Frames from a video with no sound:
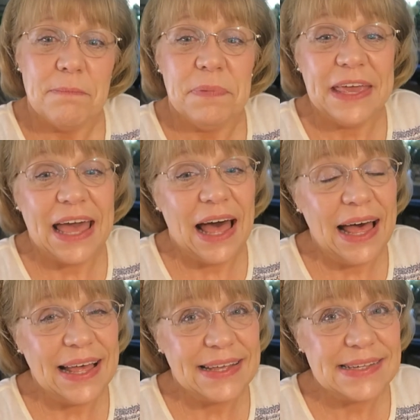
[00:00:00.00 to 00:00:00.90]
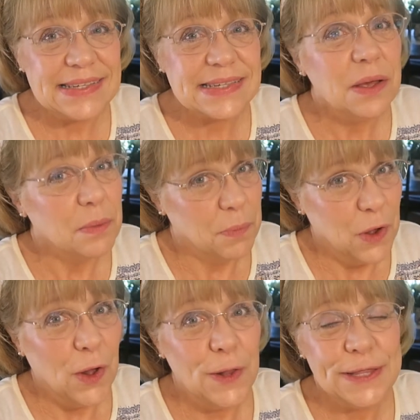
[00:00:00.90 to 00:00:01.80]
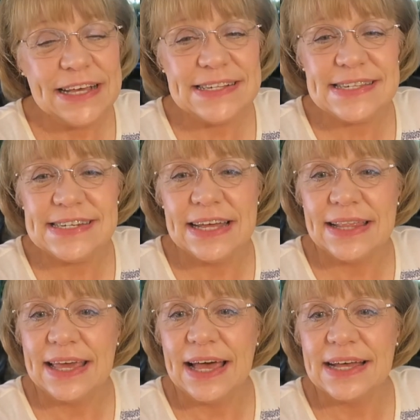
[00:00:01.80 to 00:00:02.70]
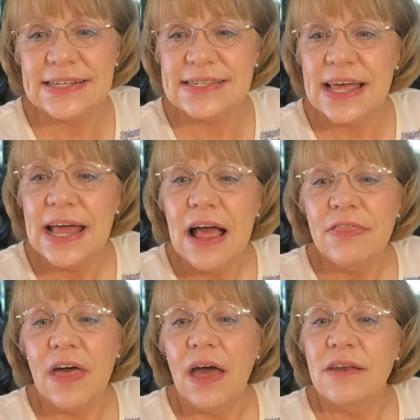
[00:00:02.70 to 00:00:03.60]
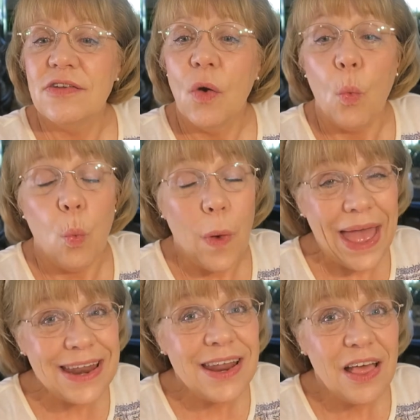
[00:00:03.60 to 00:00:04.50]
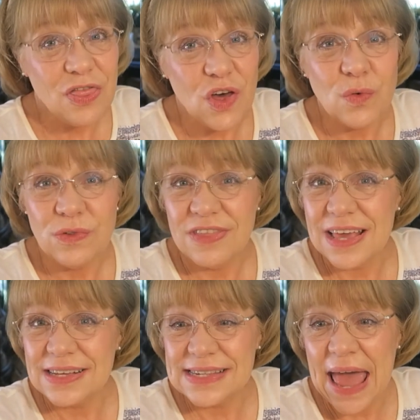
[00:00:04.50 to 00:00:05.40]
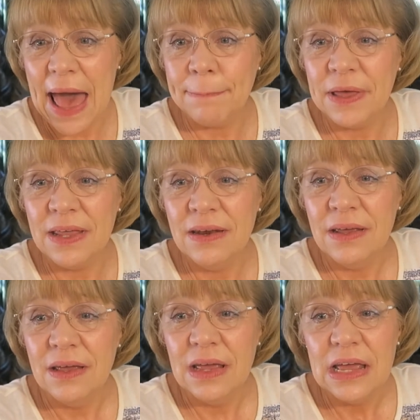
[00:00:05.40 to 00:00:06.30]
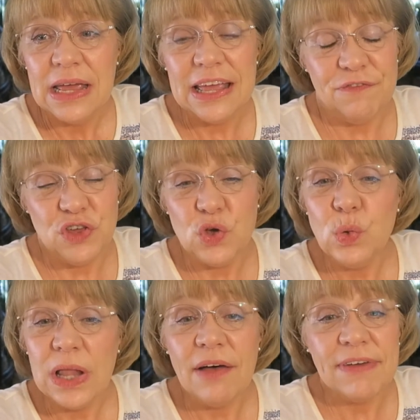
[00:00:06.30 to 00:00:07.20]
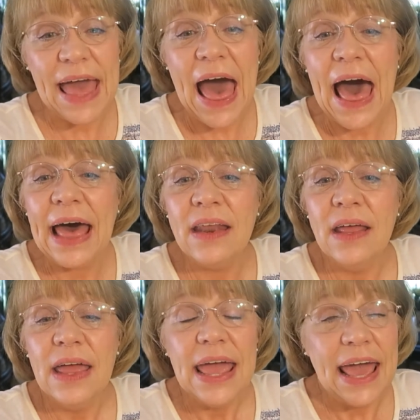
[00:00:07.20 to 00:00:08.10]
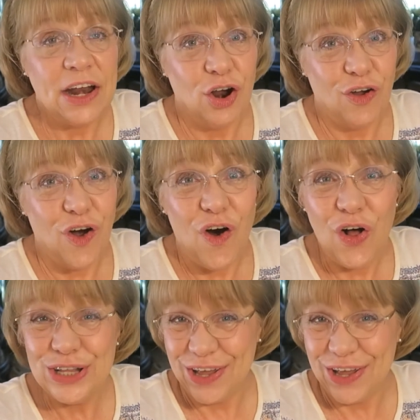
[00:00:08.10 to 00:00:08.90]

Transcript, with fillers: because Paul is telling us that when those things happen, if you love God and are called